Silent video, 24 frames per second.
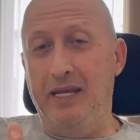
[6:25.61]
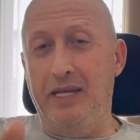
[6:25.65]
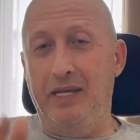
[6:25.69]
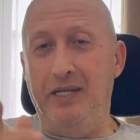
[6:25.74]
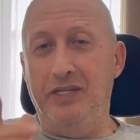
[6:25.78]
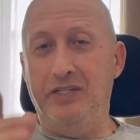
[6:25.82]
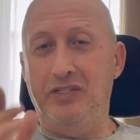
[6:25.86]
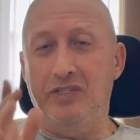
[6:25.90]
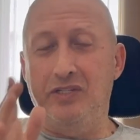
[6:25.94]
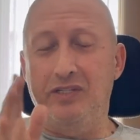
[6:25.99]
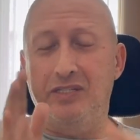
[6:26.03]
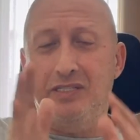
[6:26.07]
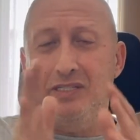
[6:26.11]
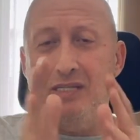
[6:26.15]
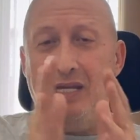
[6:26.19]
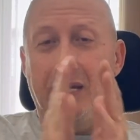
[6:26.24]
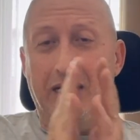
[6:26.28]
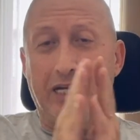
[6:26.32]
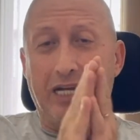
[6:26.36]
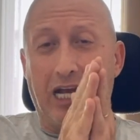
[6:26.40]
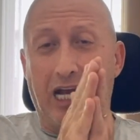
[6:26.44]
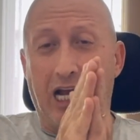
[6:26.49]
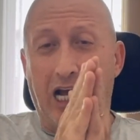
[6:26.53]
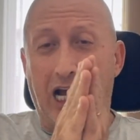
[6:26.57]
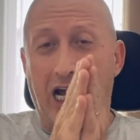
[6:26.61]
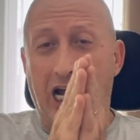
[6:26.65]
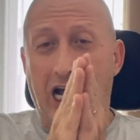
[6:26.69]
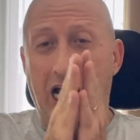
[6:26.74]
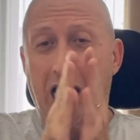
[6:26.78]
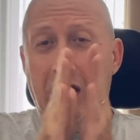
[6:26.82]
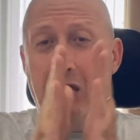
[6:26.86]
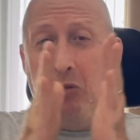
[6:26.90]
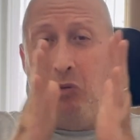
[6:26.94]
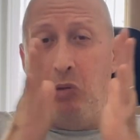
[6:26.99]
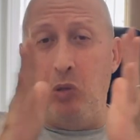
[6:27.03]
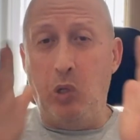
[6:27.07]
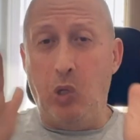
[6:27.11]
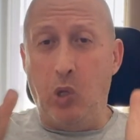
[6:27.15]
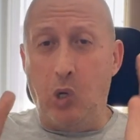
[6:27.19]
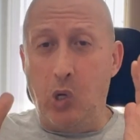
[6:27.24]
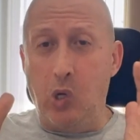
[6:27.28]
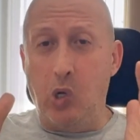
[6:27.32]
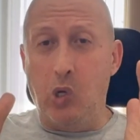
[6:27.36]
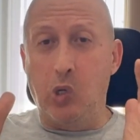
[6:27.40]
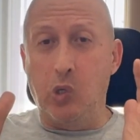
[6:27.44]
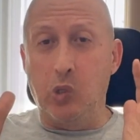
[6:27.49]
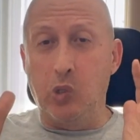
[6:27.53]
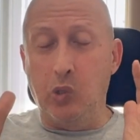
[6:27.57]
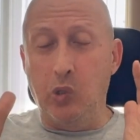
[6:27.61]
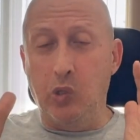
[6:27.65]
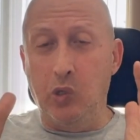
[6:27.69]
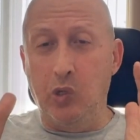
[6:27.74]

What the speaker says: It's just like how long